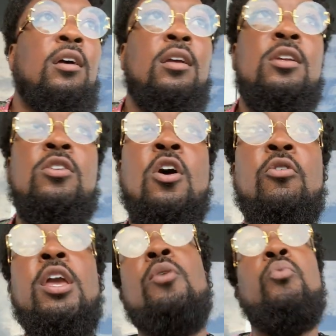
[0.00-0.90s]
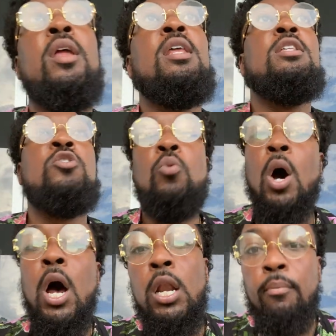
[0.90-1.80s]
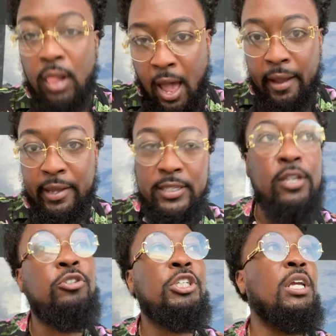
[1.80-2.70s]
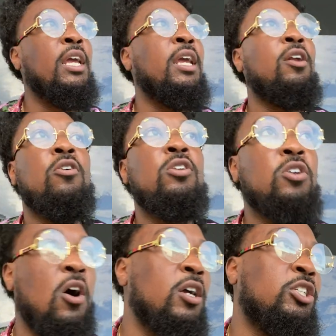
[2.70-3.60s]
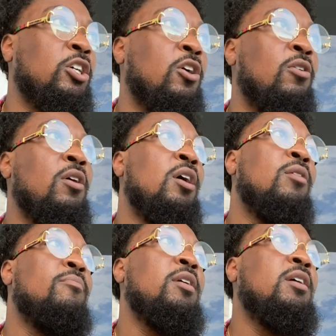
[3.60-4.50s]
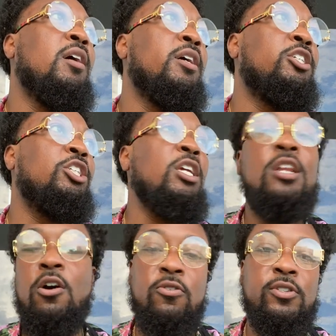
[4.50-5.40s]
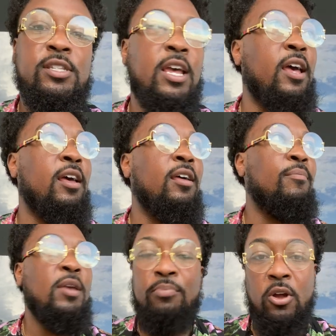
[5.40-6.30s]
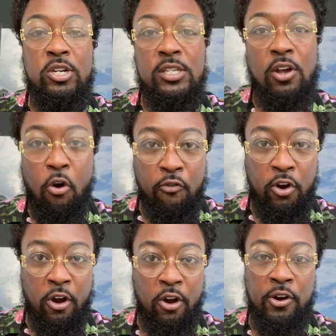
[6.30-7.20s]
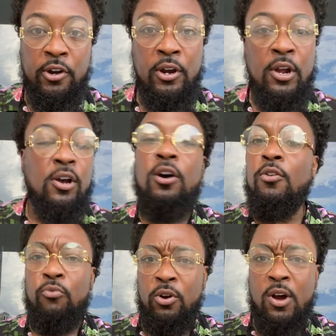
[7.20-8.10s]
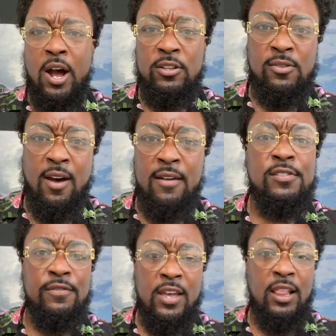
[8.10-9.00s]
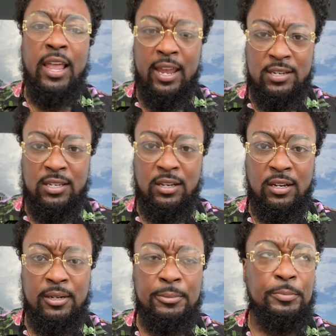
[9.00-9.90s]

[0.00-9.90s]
get Wendy to unblock it so she can get her talk show, because she knows that people are just over her on Real Housewives of Atlanta.